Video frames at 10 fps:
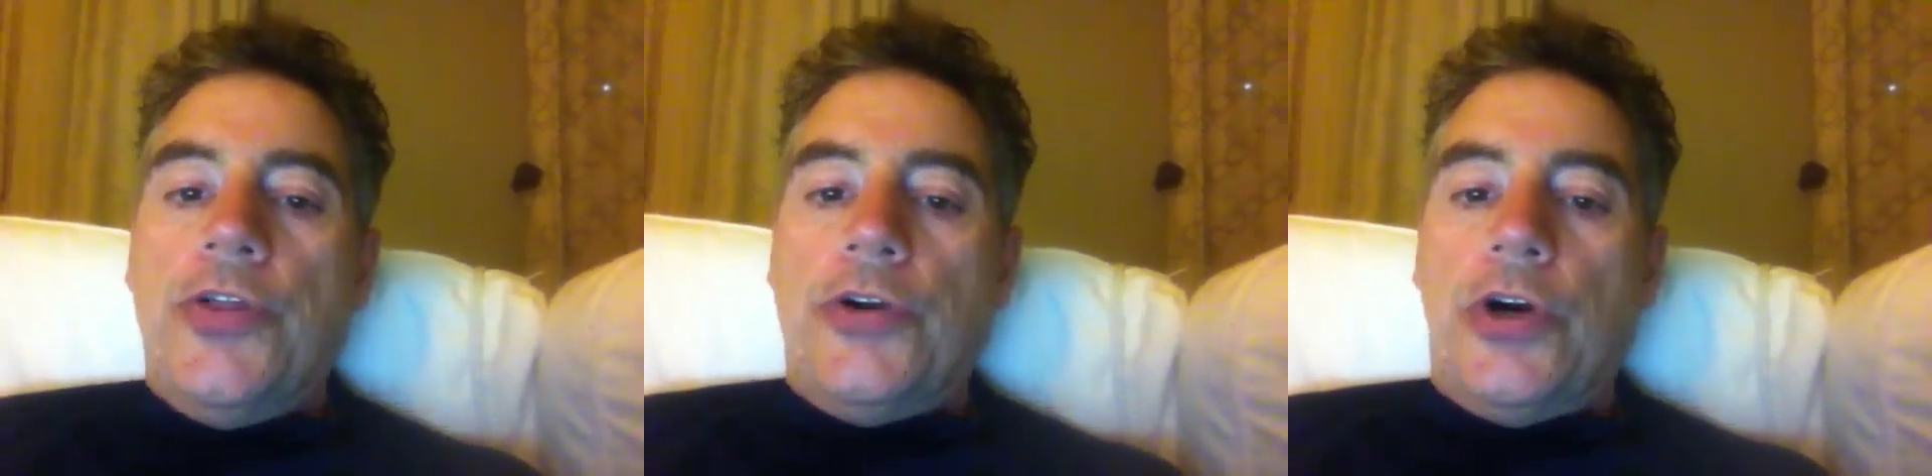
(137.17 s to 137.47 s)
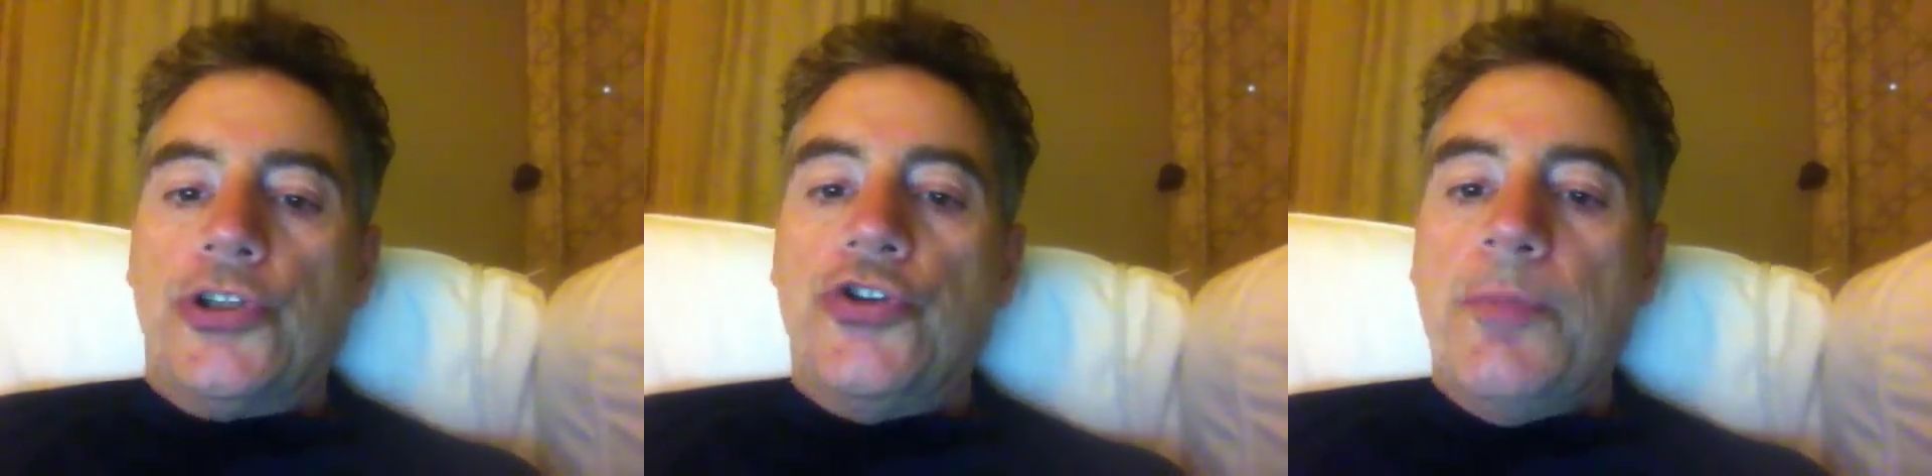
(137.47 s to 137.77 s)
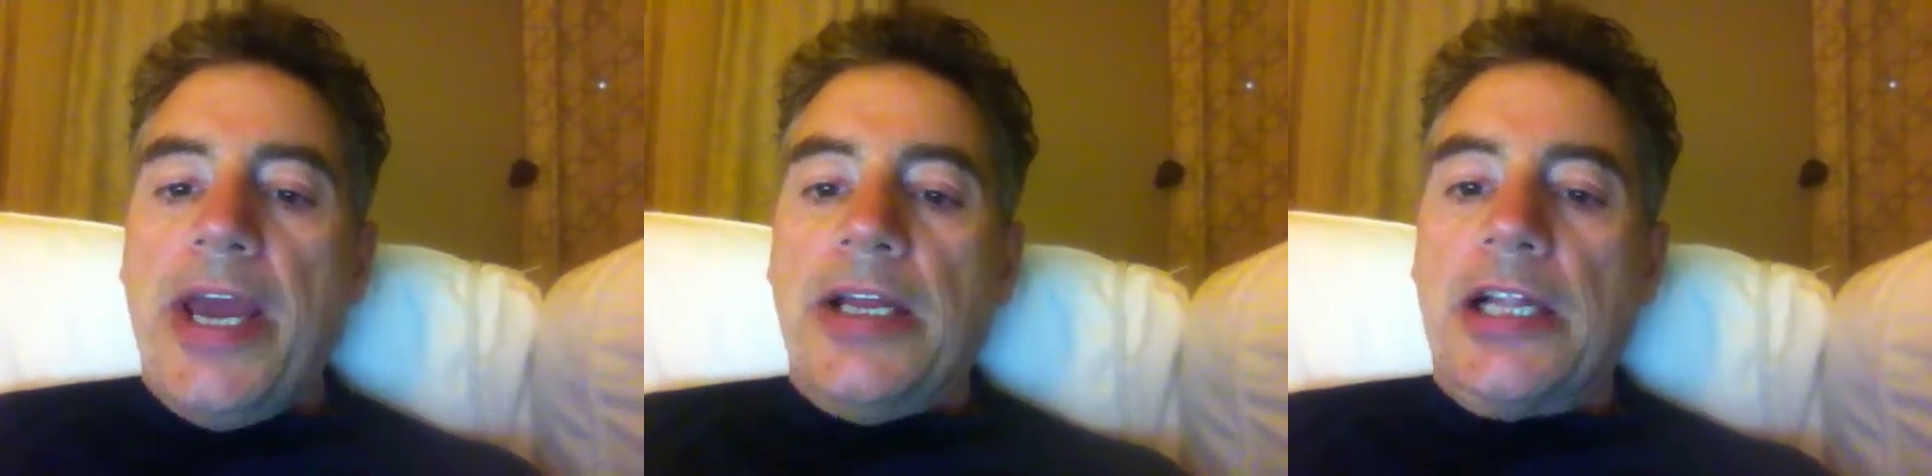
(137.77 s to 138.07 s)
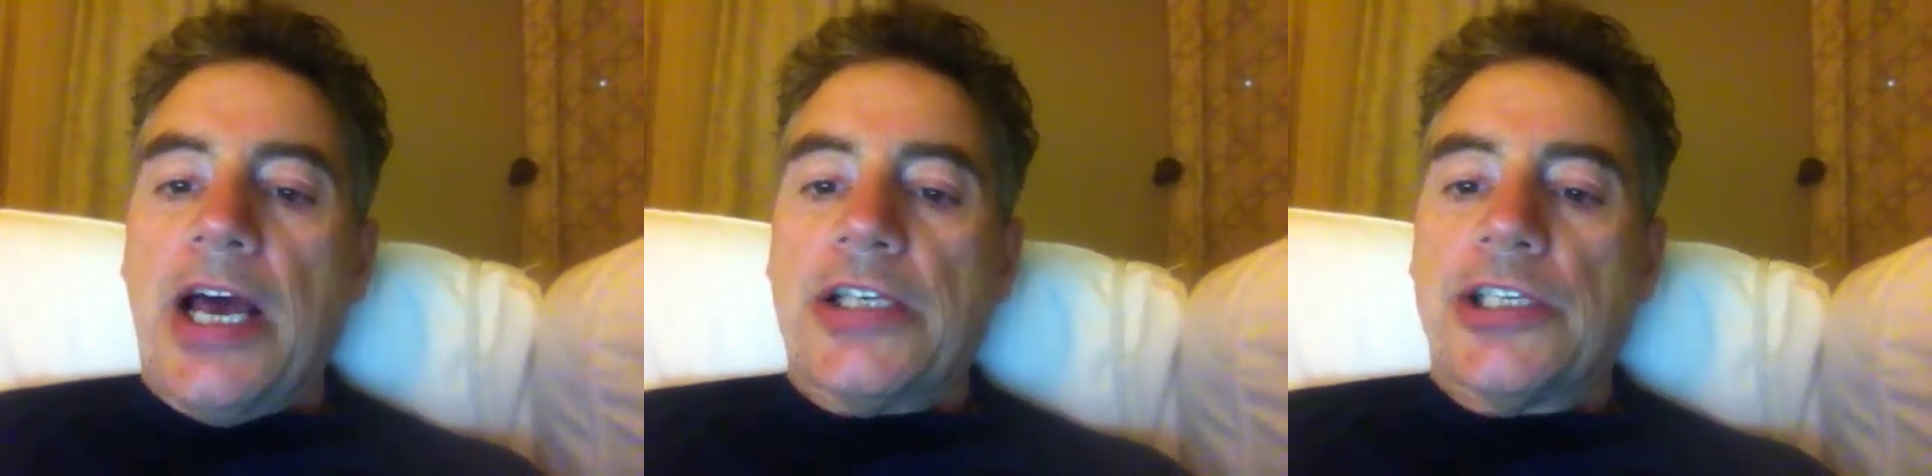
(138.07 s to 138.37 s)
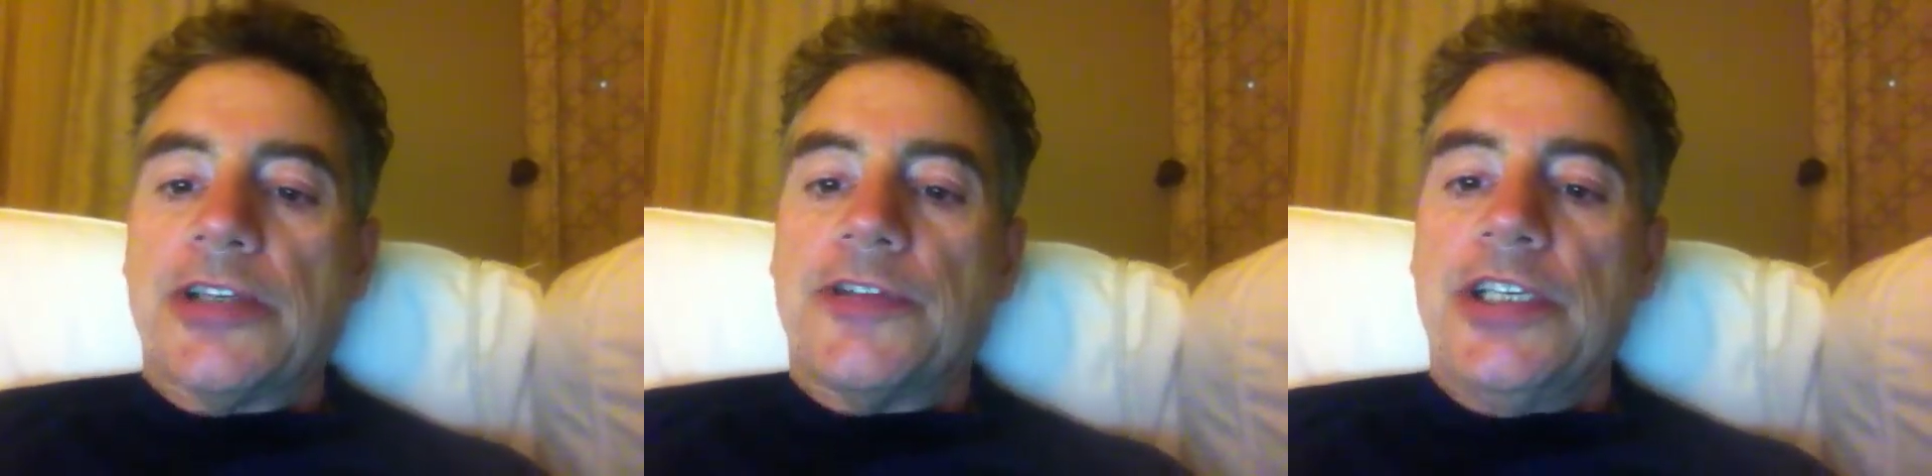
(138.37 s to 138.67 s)
There are two main
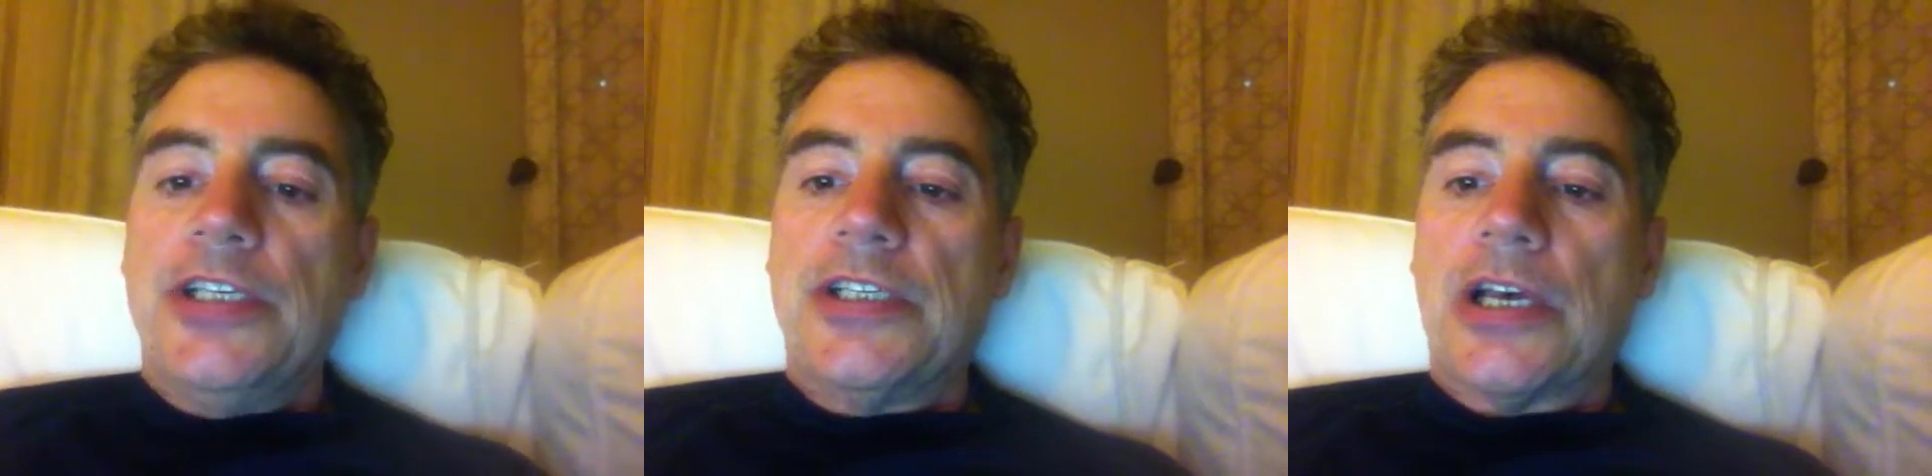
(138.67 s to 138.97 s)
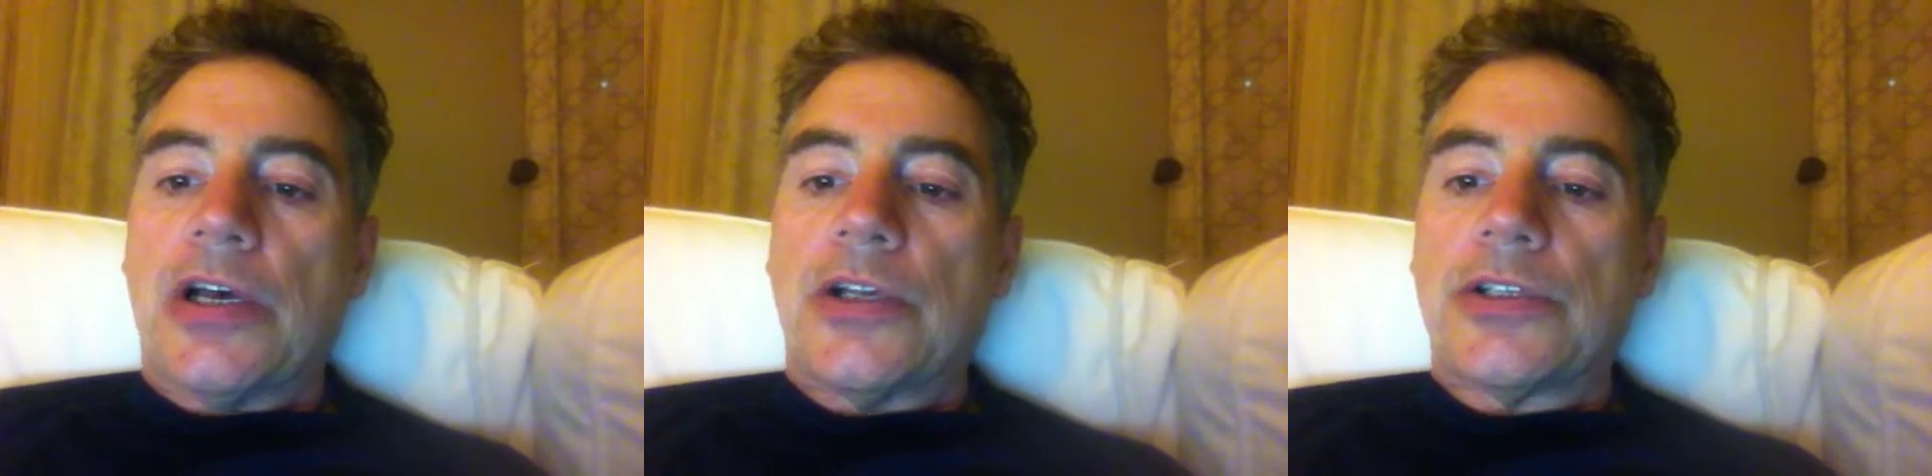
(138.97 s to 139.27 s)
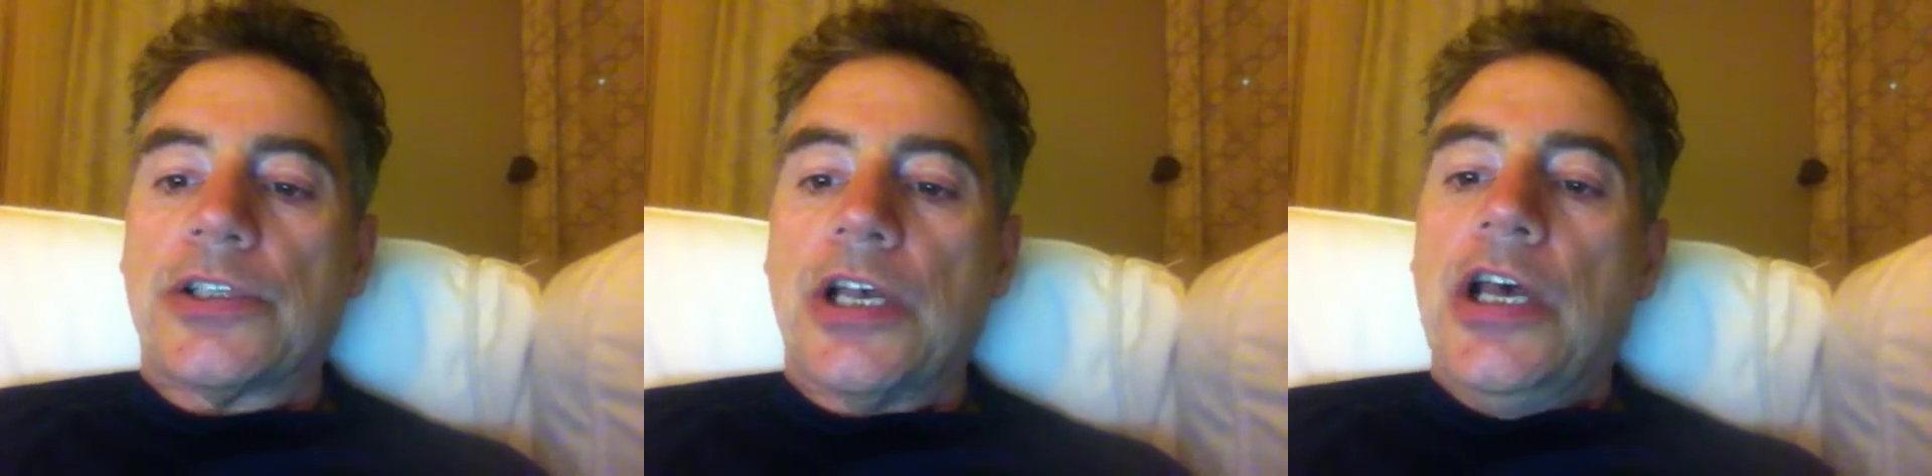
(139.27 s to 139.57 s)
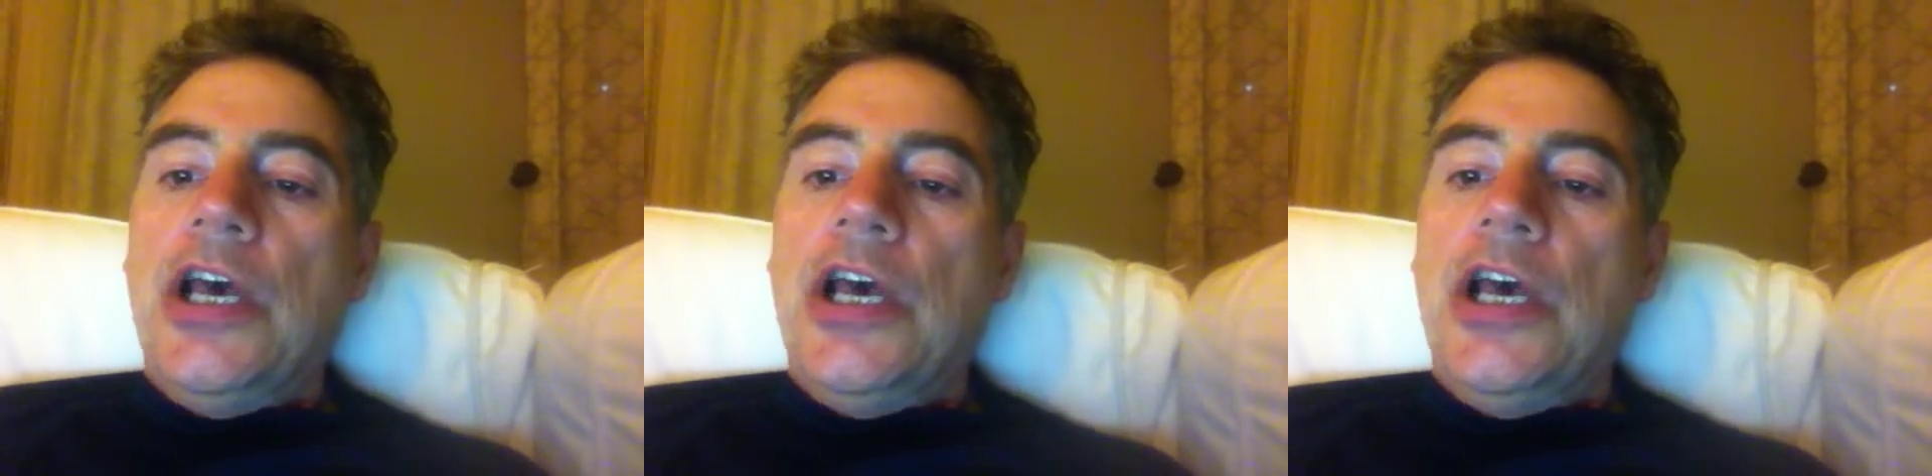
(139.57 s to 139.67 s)
classes of T cells,